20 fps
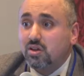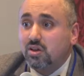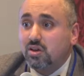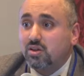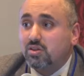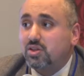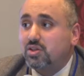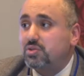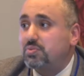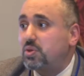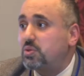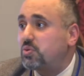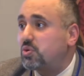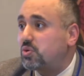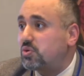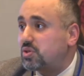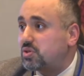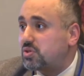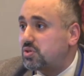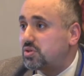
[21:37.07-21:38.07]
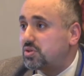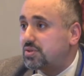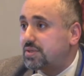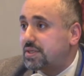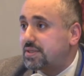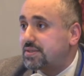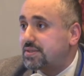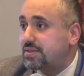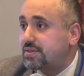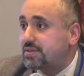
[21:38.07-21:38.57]
And it doesn't mean we don't need to
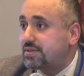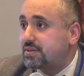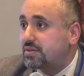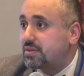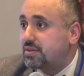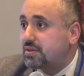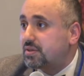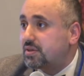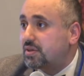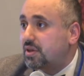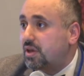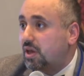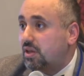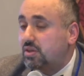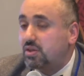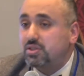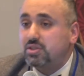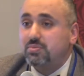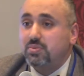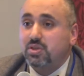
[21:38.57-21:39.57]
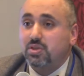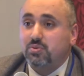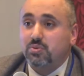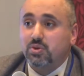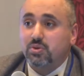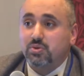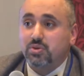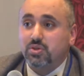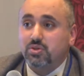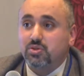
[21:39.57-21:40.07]
discuss it. And it doesn't mean that we
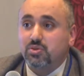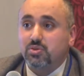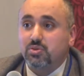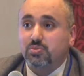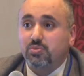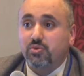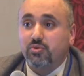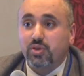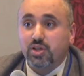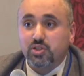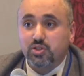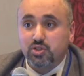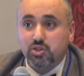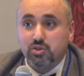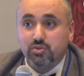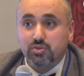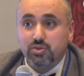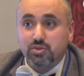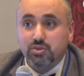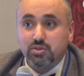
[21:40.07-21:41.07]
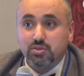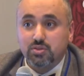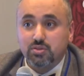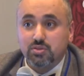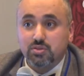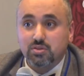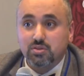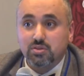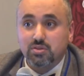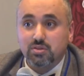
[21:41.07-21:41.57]
don't need to provide
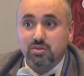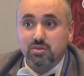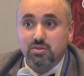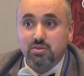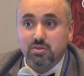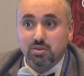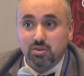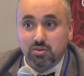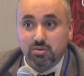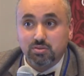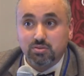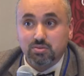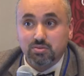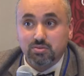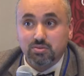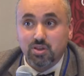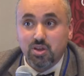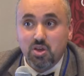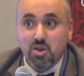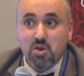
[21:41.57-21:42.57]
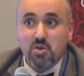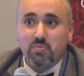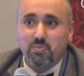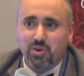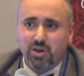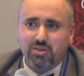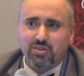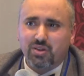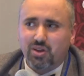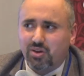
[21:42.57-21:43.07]
services, you know.
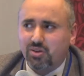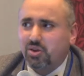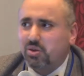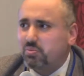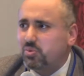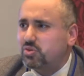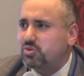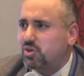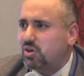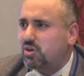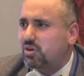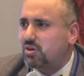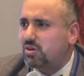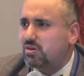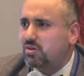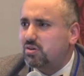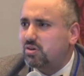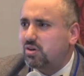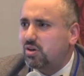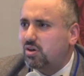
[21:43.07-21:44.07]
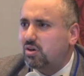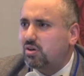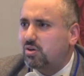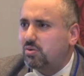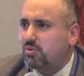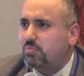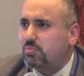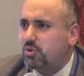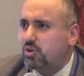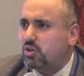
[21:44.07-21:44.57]
But our numbers
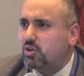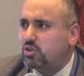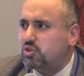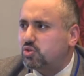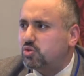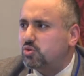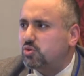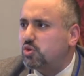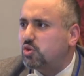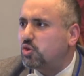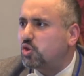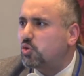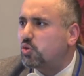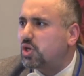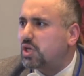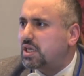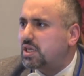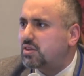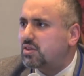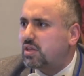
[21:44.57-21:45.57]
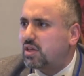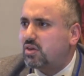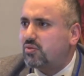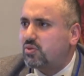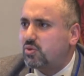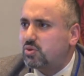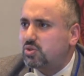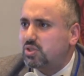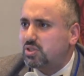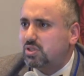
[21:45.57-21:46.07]
are pretty good. So you wouldn't get that
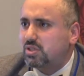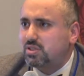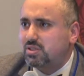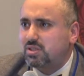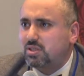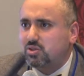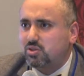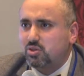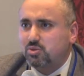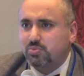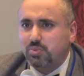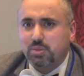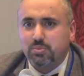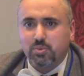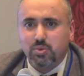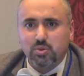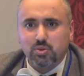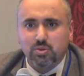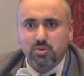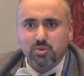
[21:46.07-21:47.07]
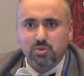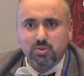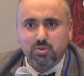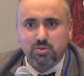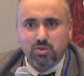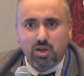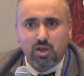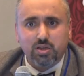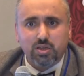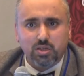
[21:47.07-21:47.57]
if you were just listening to people
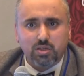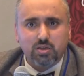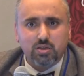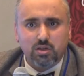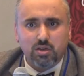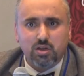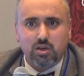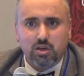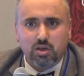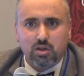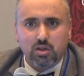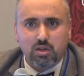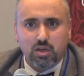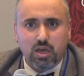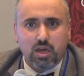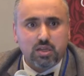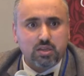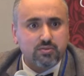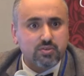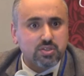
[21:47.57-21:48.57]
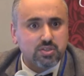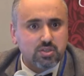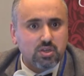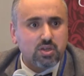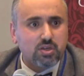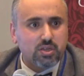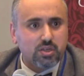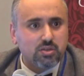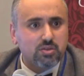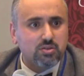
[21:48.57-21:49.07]
talking, activists
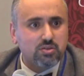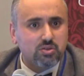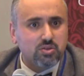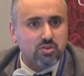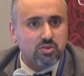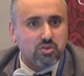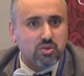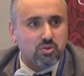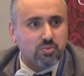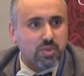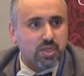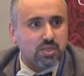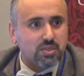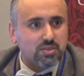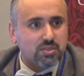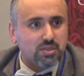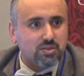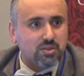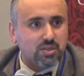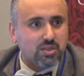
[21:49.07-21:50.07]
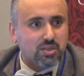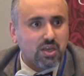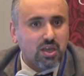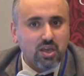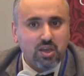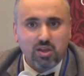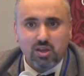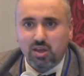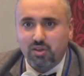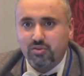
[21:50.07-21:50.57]
talking. They'll make it sound like
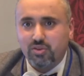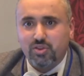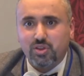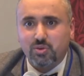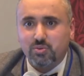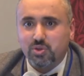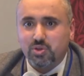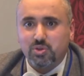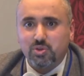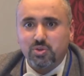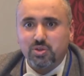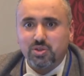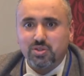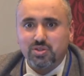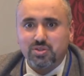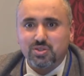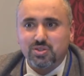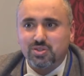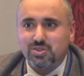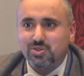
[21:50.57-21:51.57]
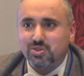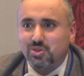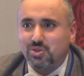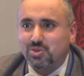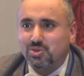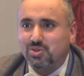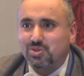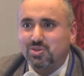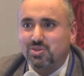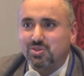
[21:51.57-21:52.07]
everything we're doing is just, you
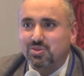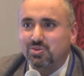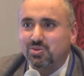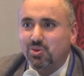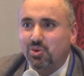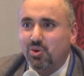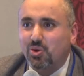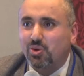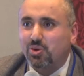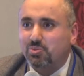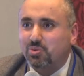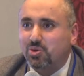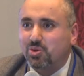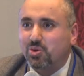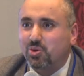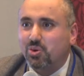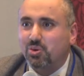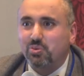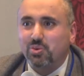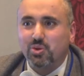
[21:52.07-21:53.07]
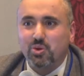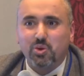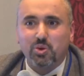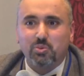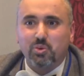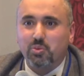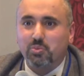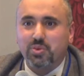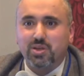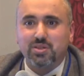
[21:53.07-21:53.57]
know, this horrible, horrible,
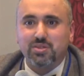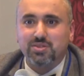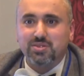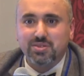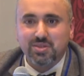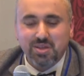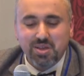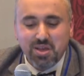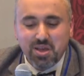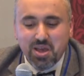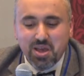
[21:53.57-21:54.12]
horrible mess.